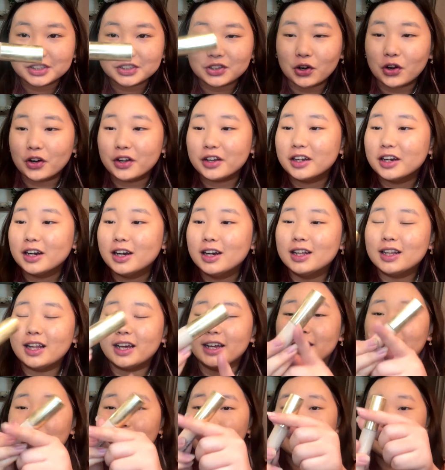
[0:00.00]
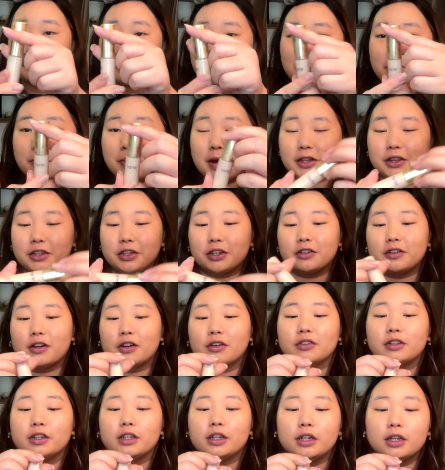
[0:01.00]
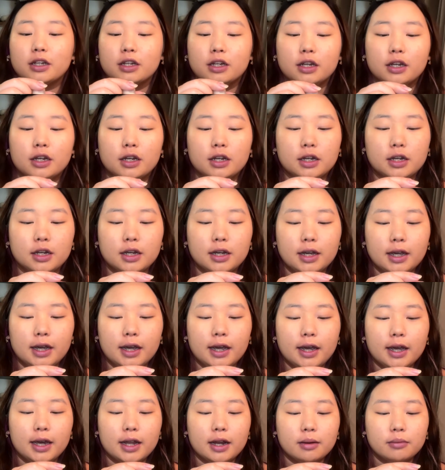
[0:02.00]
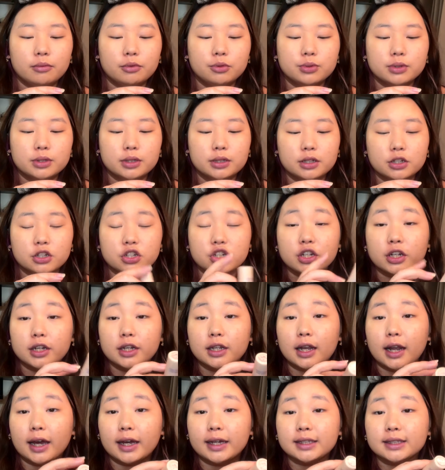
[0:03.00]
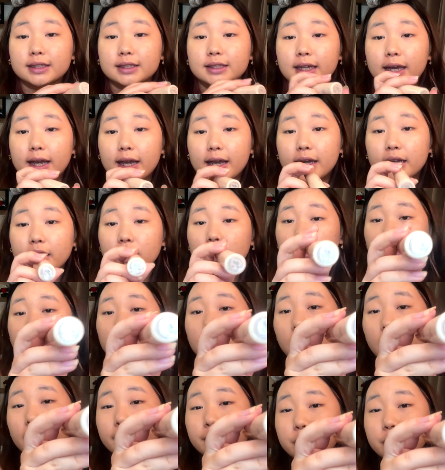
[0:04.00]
gone. Like, there used to be a pattern around it. And I'm using the shade Light Sand. I'm